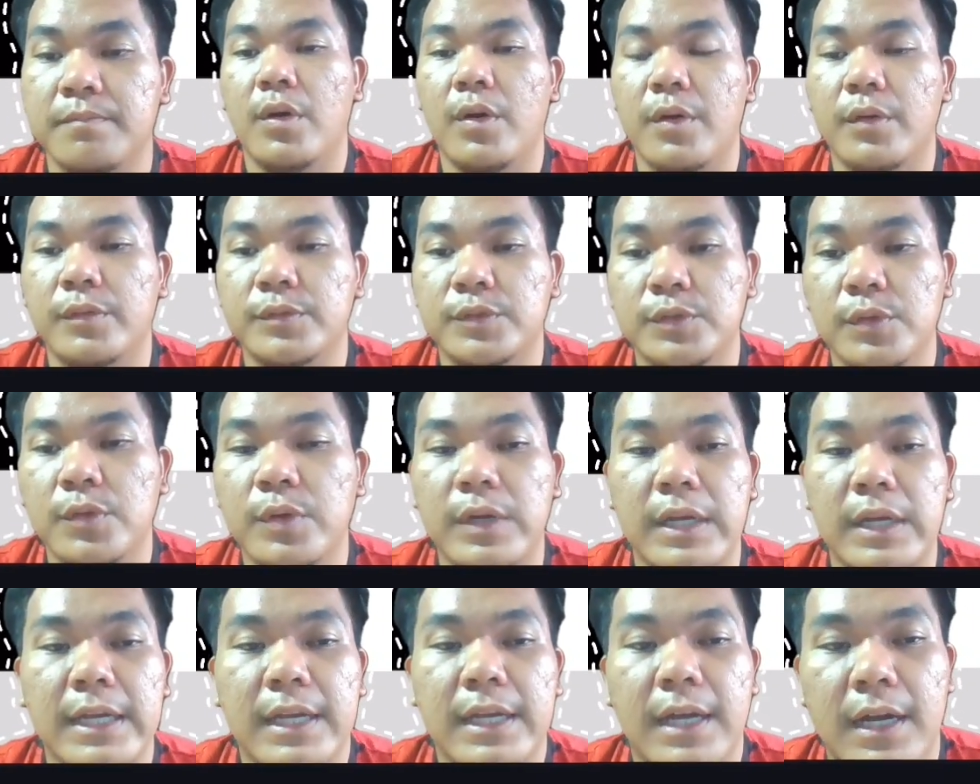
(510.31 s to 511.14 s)

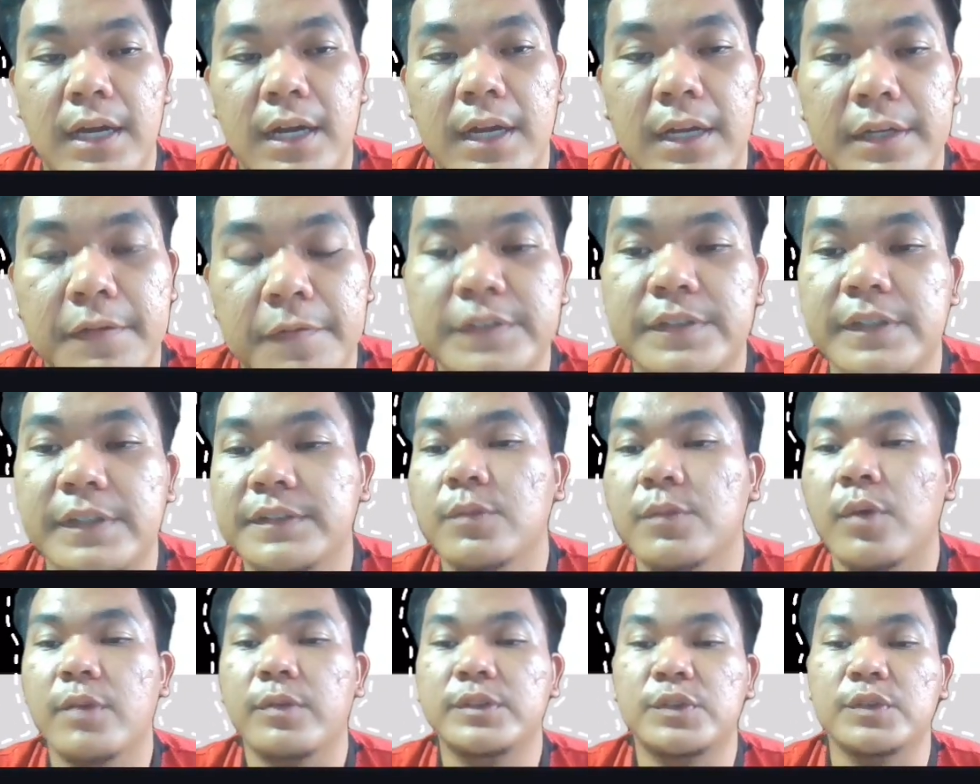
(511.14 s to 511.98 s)
The first
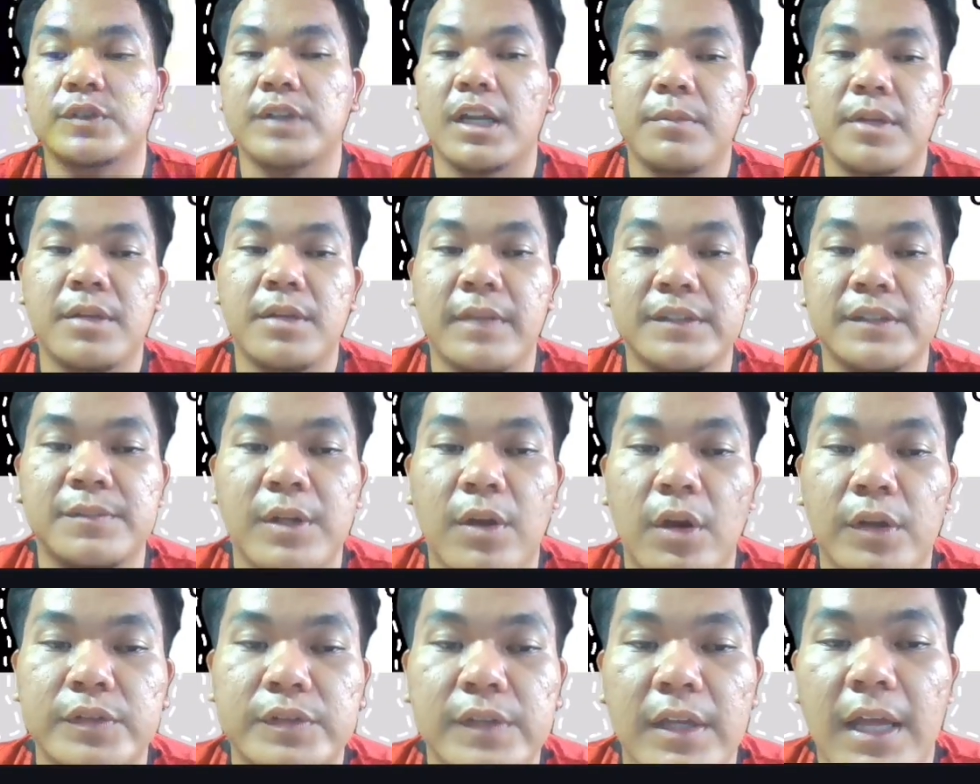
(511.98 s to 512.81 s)
reason why we choose aluminium is
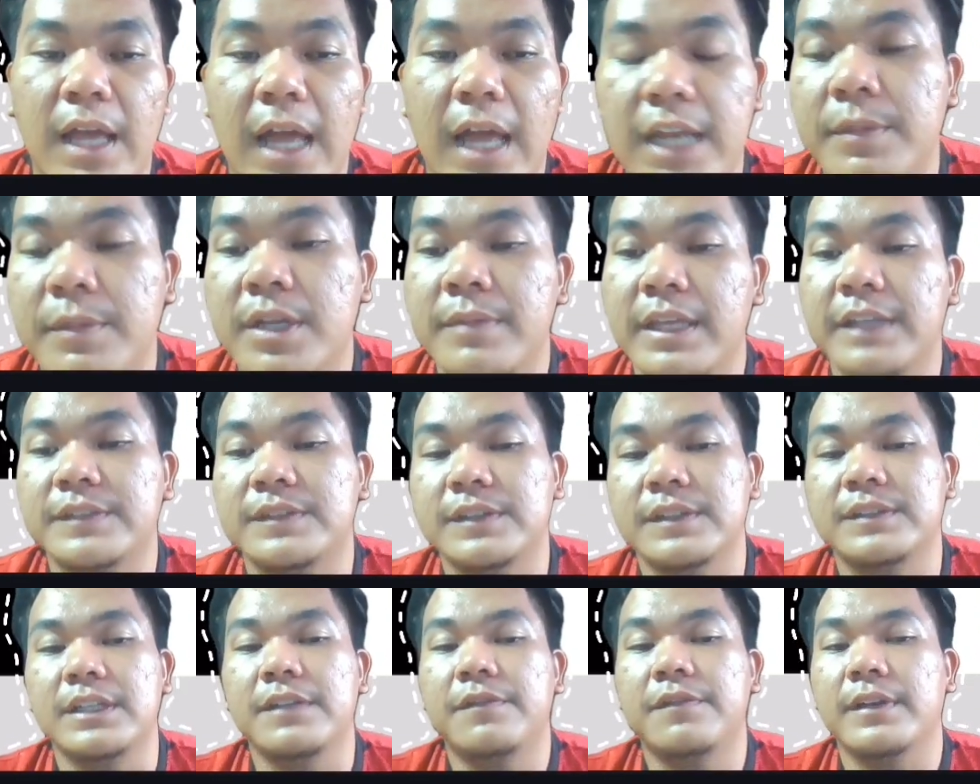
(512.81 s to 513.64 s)
because aluminium is
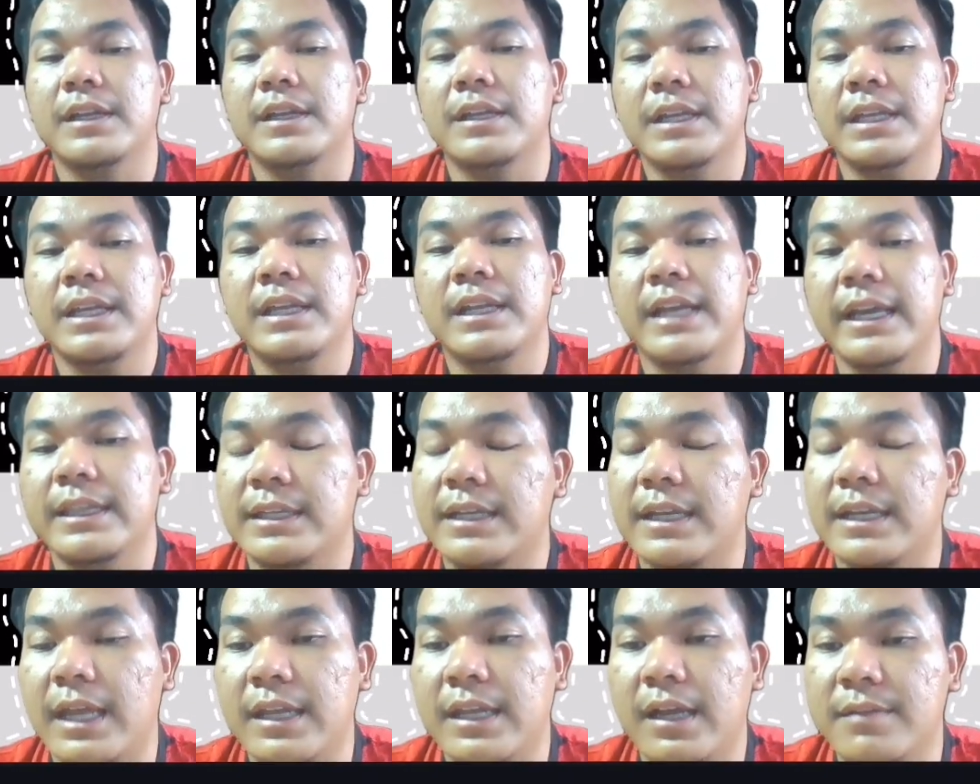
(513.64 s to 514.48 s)
significantly lighter
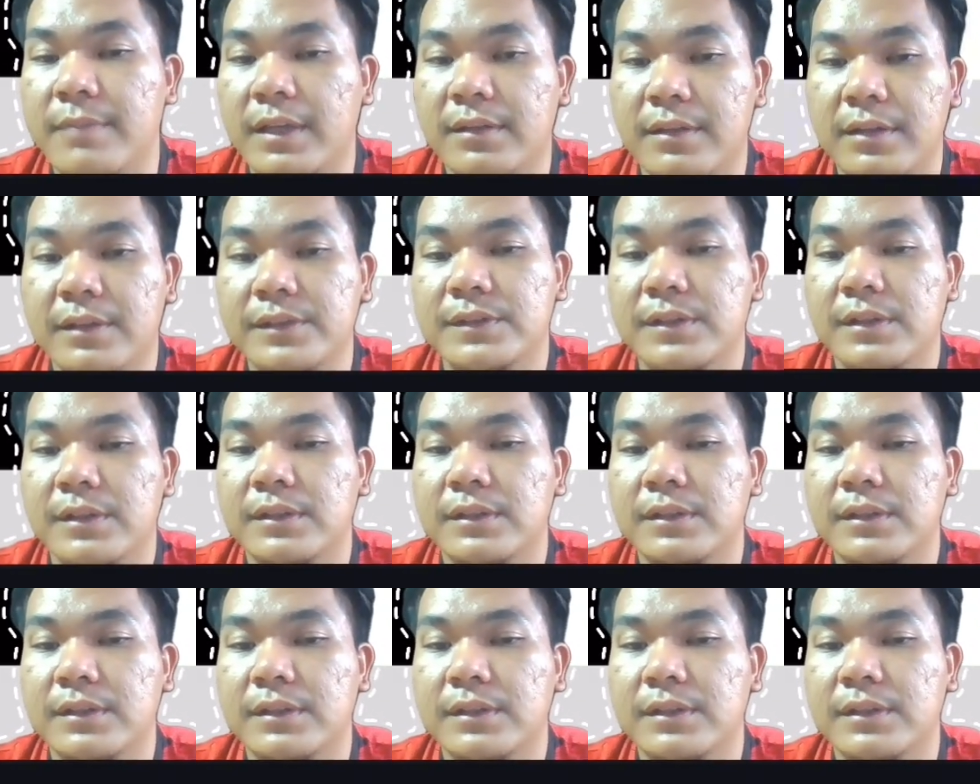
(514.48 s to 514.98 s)
than any other metals,